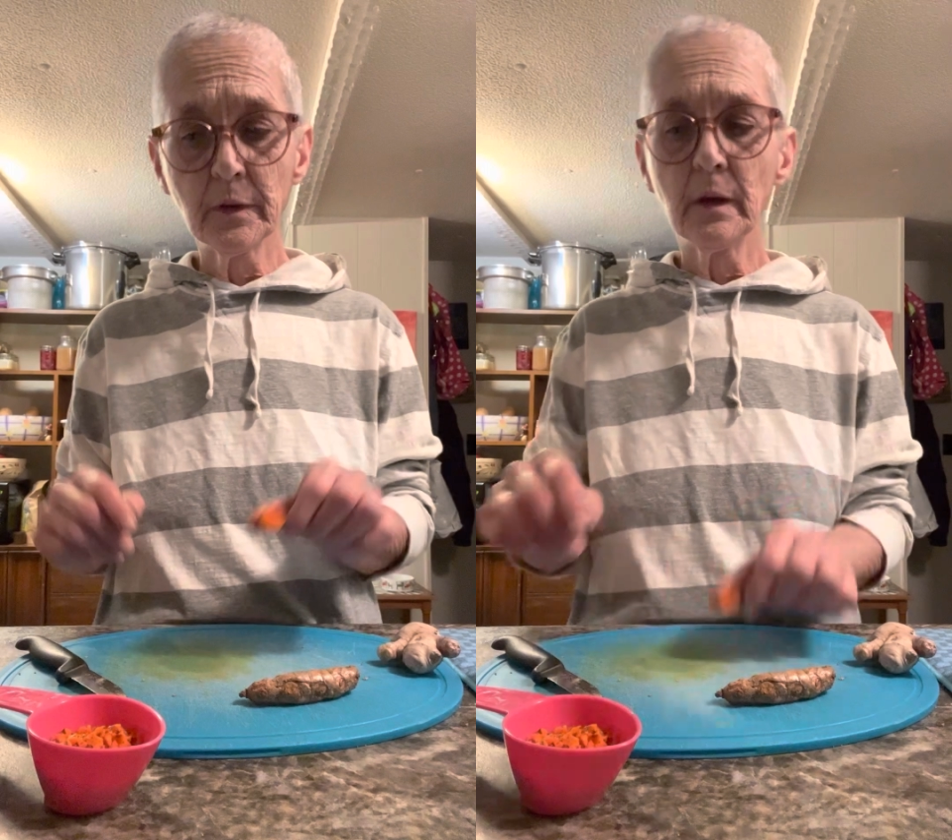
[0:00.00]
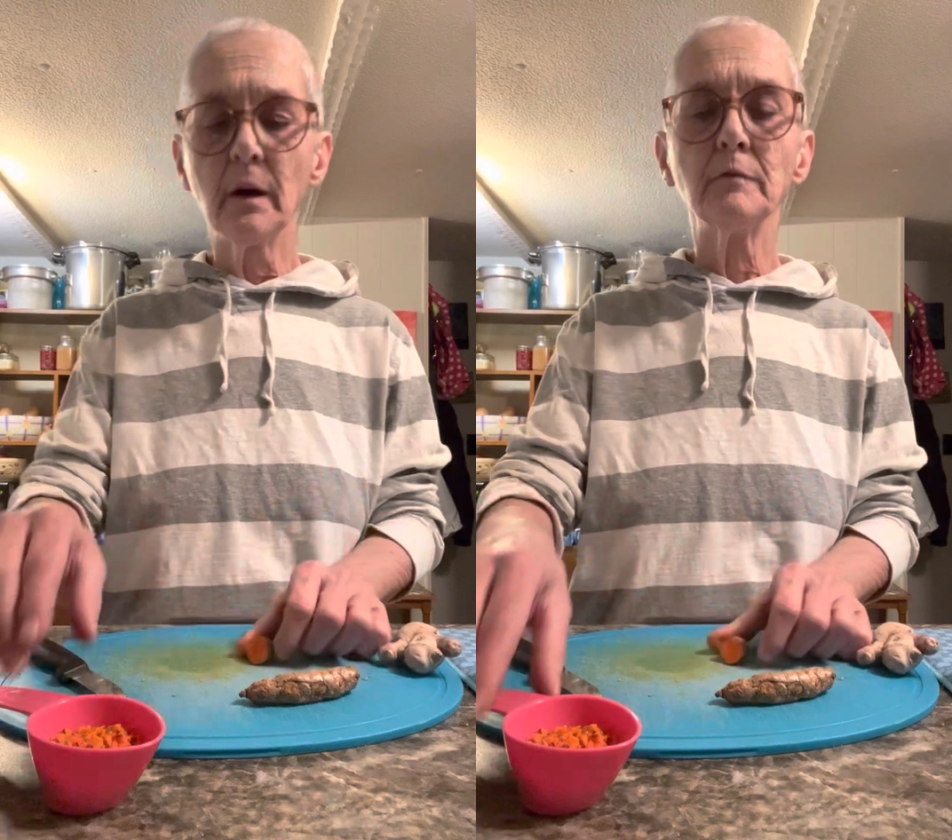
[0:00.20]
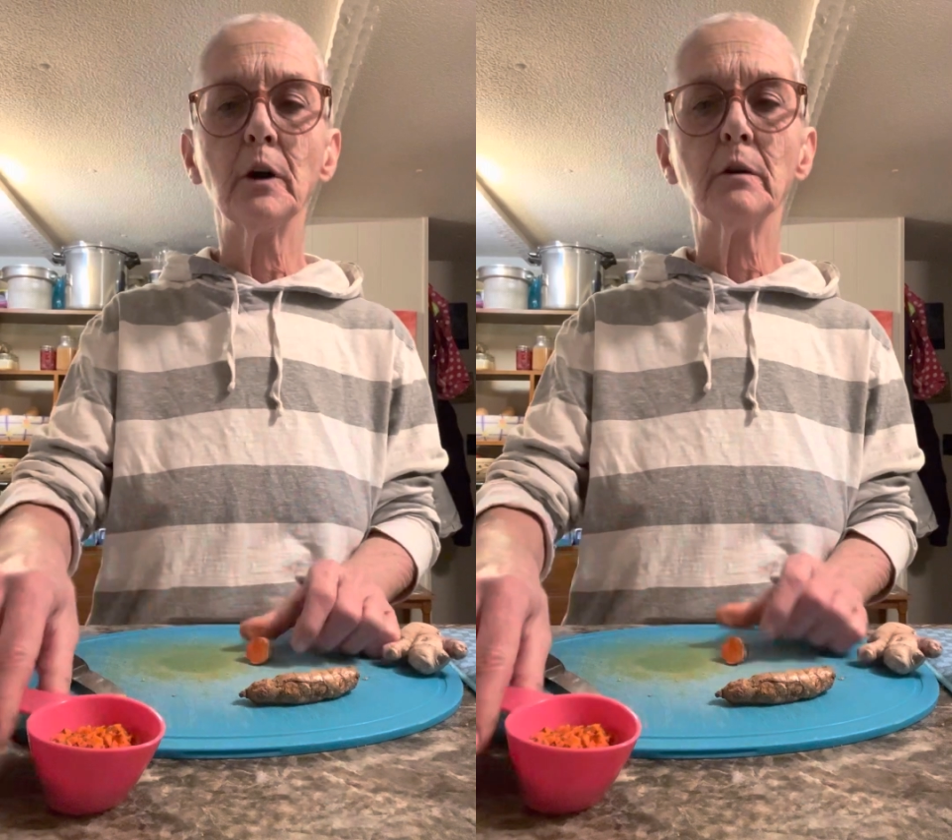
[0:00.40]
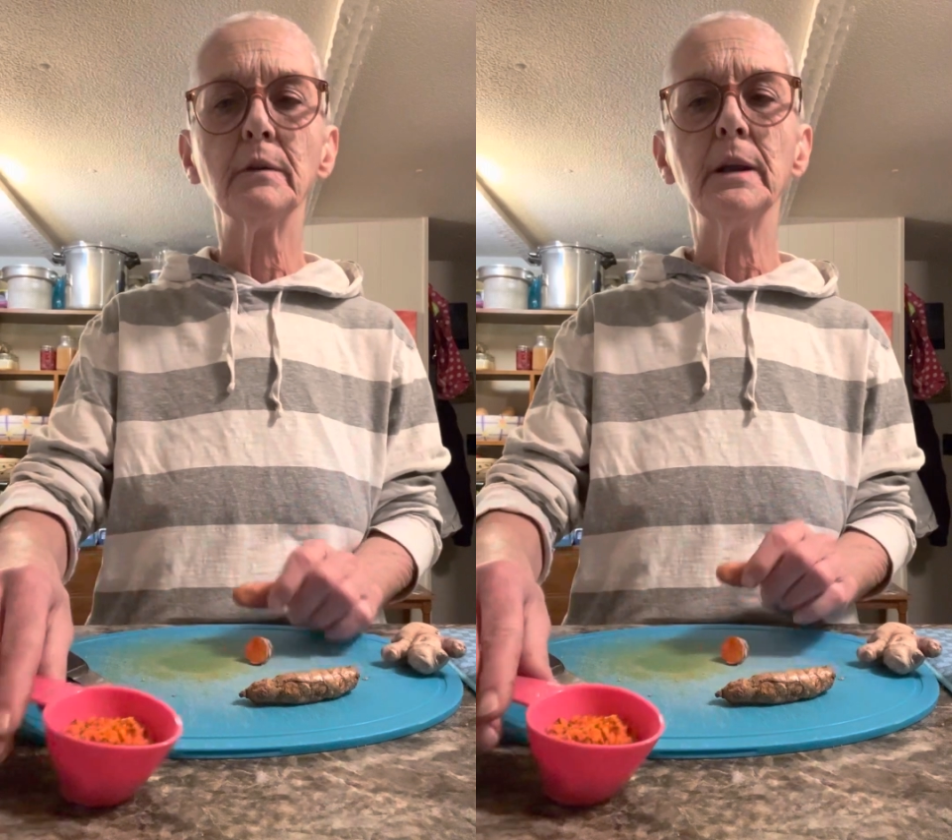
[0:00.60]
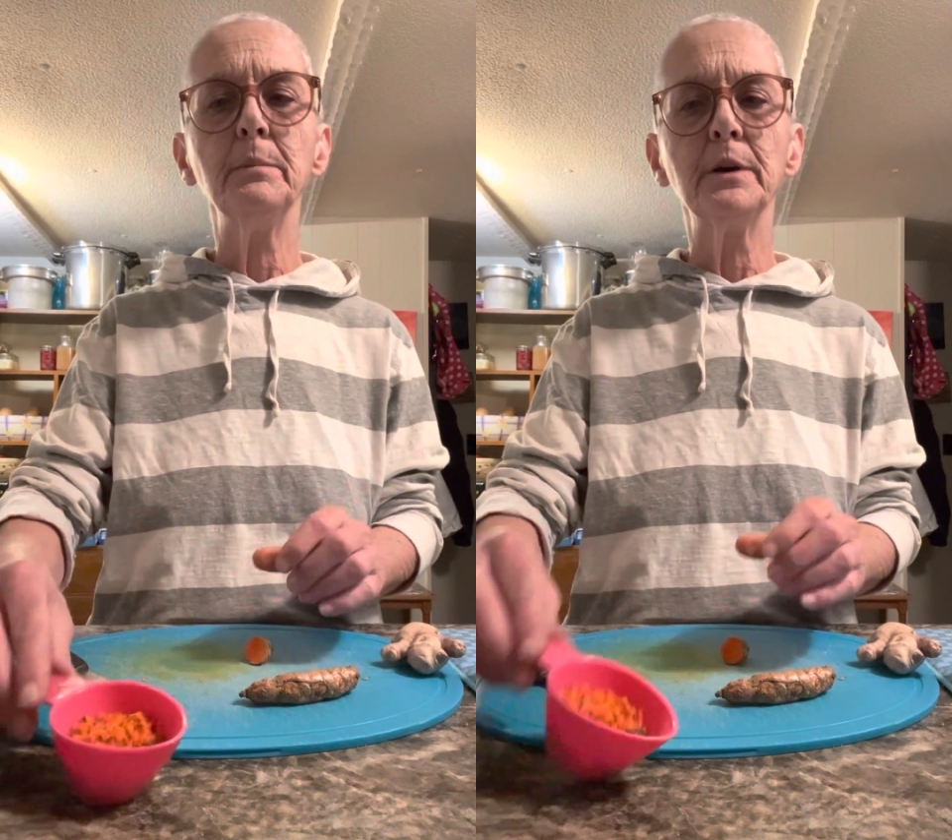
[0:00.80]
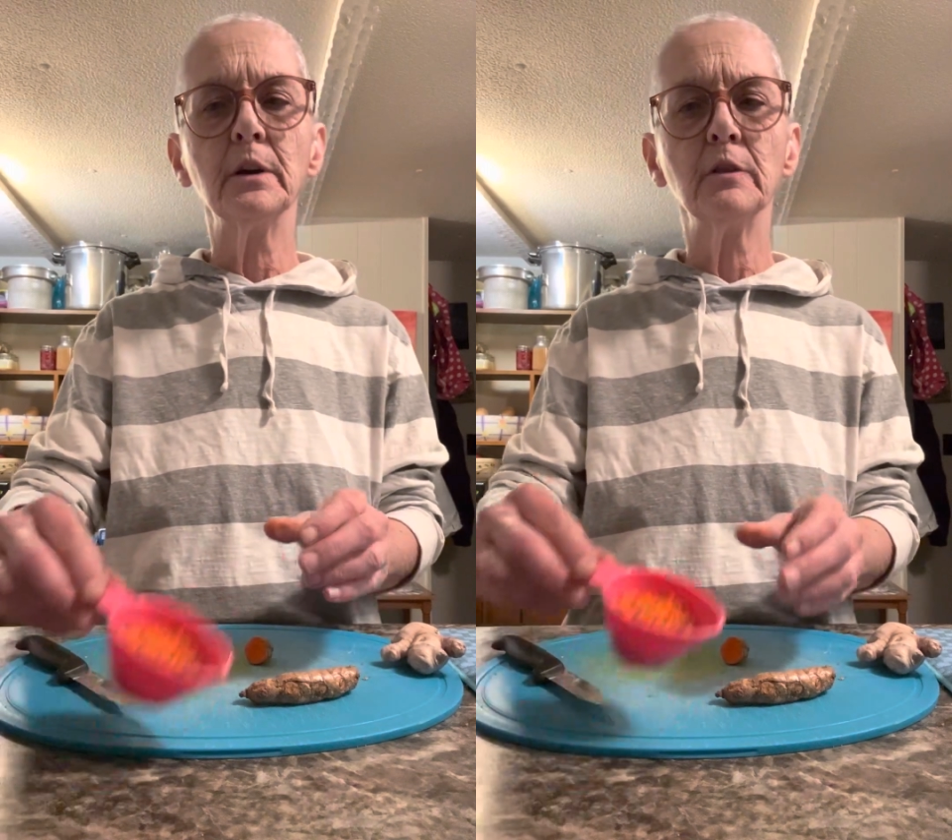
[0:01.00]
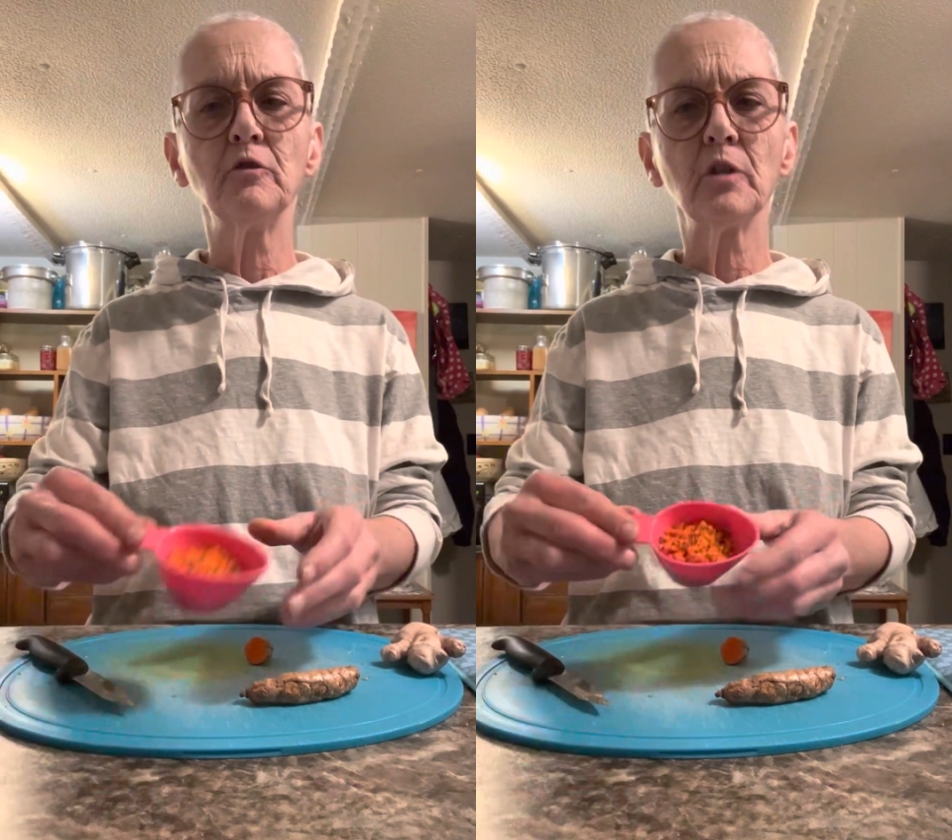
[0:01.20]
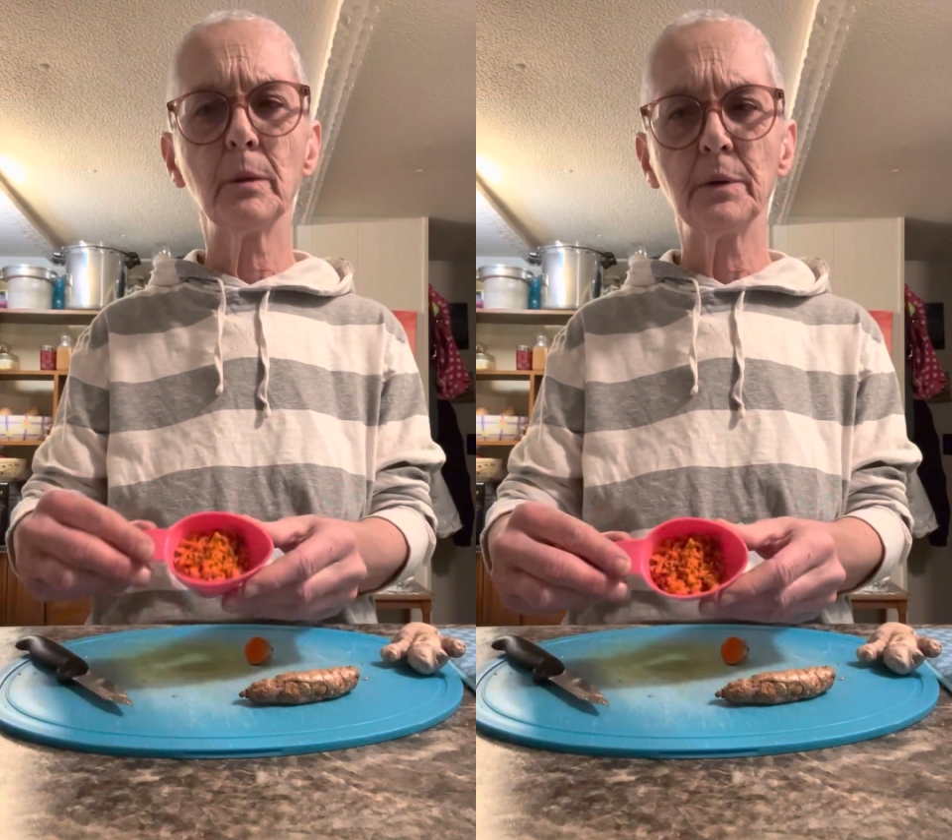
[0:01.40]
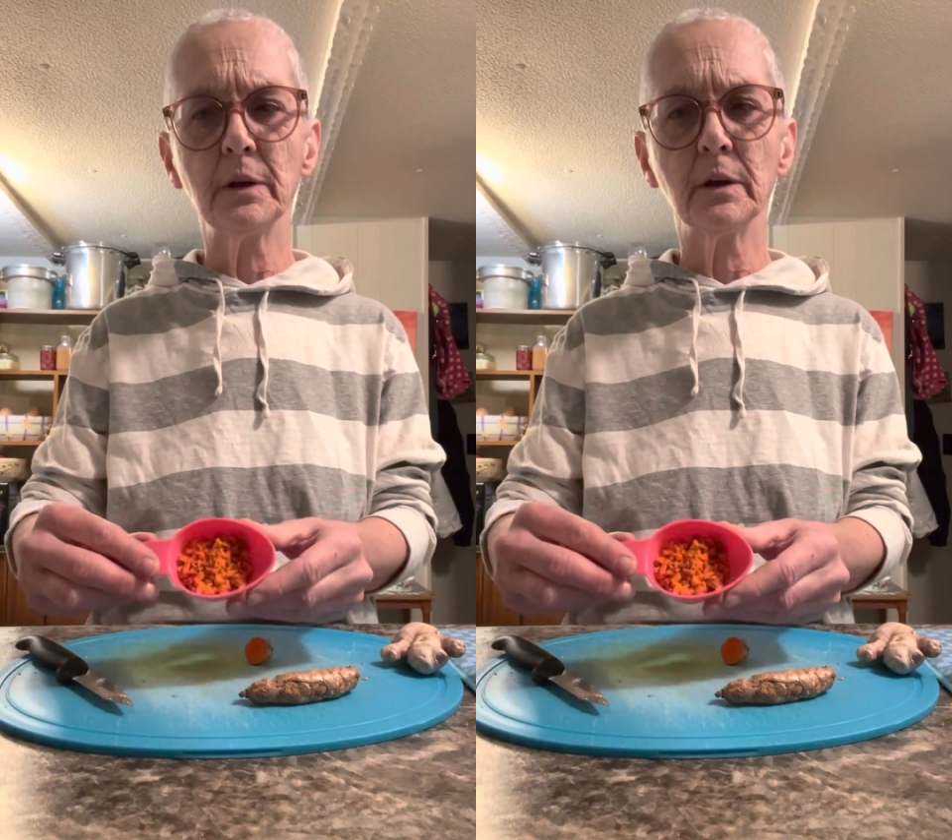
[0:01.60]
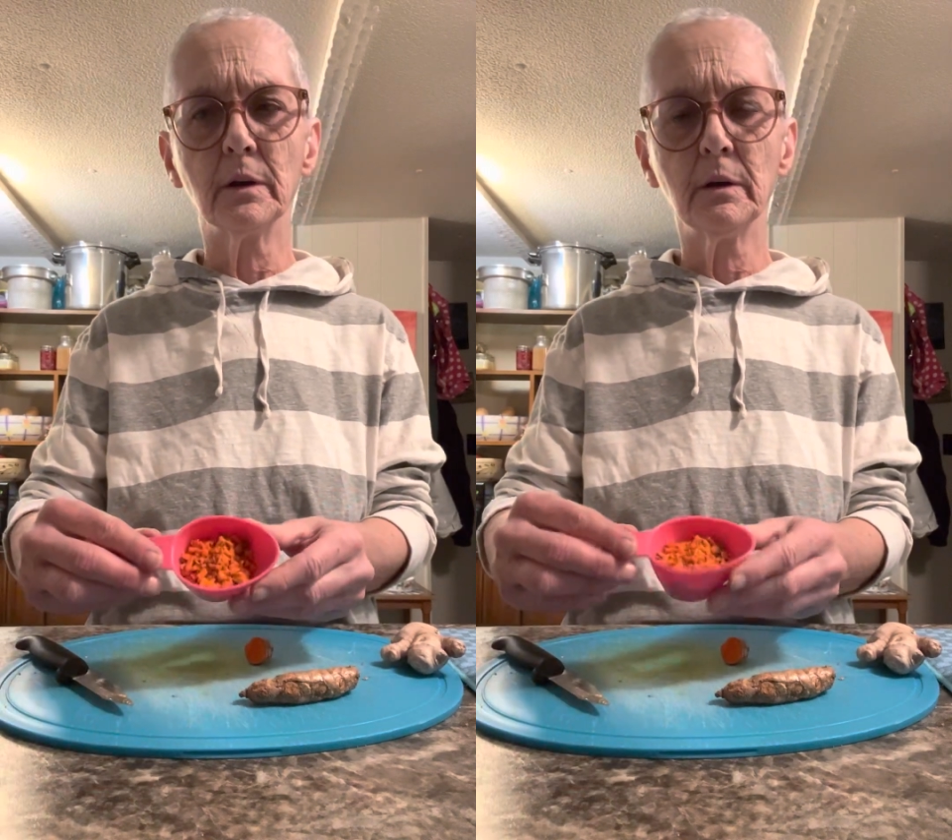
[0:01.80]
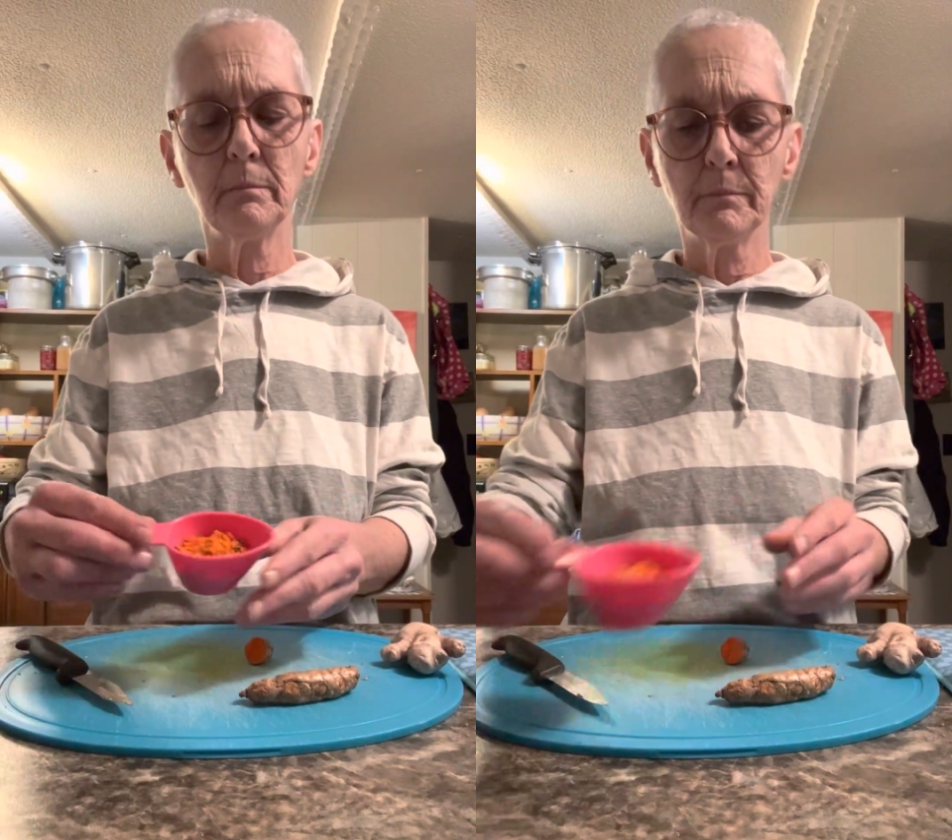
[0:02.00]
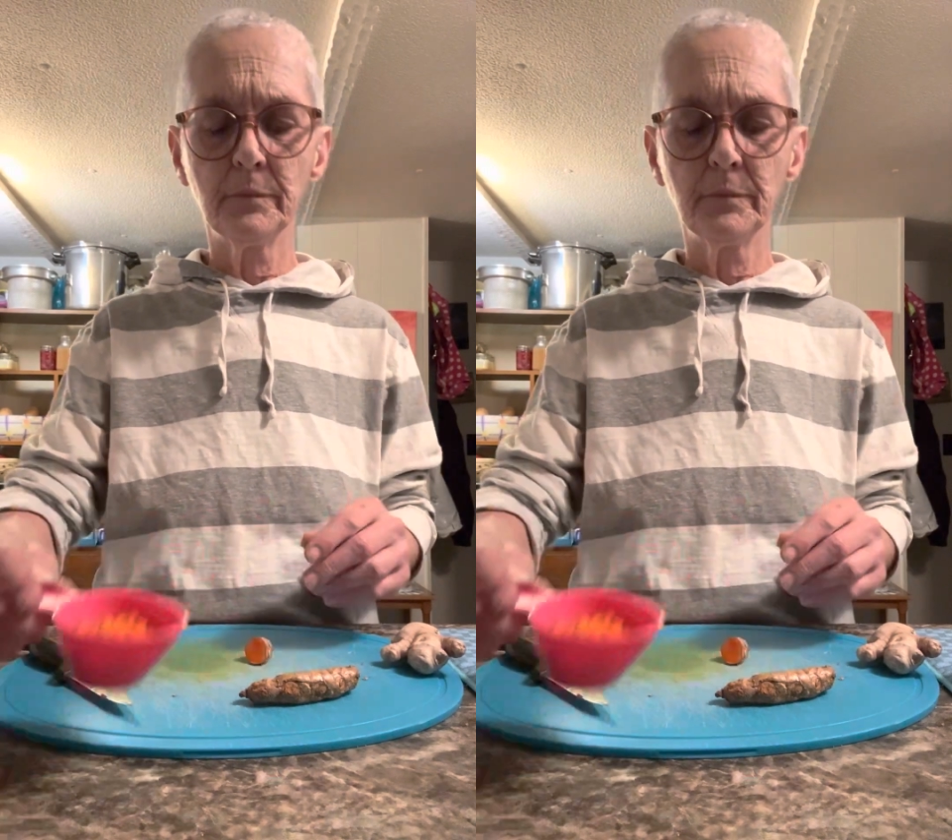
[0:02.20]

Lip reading: I've already begun chopping it up.